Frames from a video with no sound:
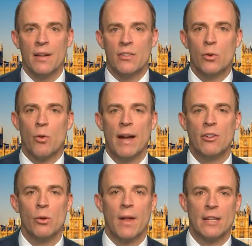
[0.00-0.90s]
Sue Gray
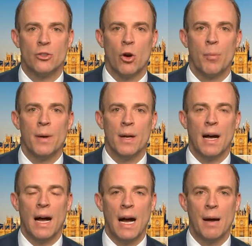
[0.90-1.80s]
do that job
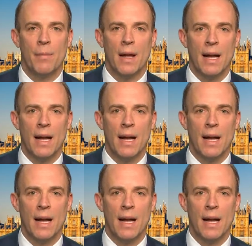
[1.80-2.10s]
um,